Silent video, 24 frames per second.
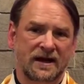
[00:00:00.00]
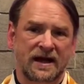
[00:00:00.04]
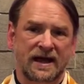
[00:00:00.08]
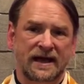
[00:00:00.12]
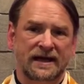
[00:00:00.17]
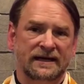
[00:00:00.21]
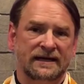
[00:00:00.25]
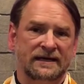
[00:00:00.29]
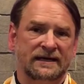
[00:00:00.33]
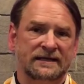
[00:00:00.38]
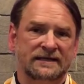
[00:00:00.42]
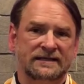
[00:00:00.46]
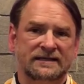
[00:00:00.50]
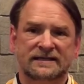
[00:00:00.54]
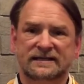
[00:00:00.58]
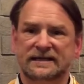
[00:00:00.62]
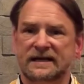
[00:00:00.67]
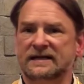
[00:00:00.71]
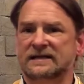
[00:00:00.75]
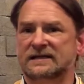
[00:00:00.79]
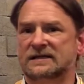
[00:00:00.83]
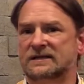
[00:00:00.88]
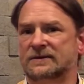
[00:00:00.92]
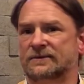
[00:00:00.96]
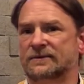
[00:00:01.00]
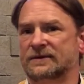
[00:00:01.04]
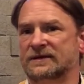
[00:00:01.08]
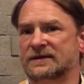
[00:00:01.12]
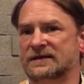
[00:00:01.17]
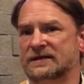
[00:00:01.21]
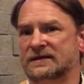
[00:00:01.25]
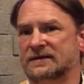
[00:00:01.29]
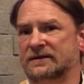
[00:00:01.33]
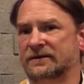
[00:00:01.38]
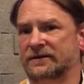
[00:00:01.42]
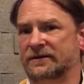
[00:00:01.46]
And in a sense, we're
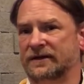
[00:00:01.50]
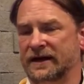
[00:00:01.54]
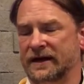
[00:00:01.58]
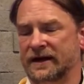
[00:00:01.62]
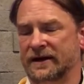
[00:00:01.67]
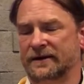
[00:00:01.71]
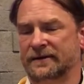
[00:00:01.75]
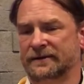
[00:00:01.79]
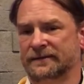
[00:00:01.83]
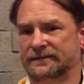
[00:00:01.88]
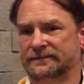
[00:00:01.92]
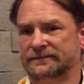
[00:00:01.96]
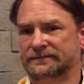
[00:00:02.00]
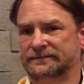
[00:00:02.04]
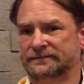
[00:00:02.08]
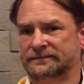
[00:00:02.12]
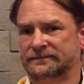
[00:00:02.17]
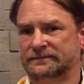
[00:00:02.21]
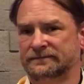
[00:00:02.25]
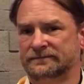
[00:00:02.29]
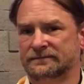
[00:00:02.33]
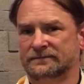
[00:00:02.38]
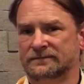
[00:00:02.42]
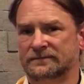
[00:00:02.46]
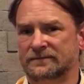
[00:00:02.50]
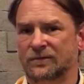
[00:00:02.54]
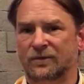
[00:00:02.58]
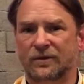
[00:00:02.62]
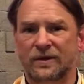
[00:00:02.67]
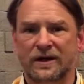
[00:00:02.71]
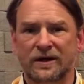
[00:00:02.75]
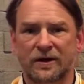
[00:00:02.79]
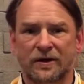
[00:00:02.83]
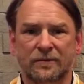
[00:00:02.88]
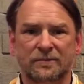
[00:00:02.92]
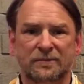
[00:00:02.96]
still there.
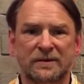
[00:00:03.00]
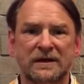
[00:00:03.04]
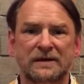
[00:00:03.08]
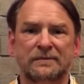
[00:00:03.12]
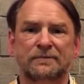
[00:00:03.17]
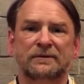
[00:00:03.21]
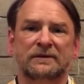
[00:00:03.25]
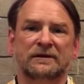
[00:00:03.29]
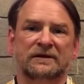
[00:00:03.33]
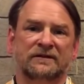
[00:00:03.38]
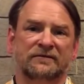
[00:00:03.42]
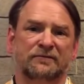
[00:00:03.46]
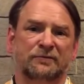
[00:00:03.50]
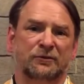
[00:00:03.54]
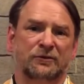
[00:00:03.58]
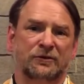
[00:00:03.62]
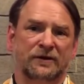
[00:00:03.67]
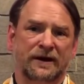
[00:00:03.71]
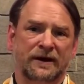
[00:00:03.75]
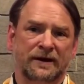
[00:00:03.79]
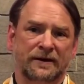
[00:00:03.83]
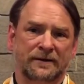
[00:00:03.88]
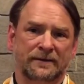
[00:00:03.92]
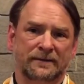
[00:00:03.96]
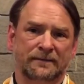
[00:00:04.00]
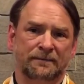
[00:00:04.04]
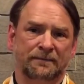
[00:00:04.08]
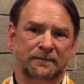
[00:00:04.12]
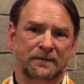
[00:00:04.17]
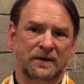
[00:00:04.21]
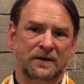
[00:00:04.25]
We are people of prayer.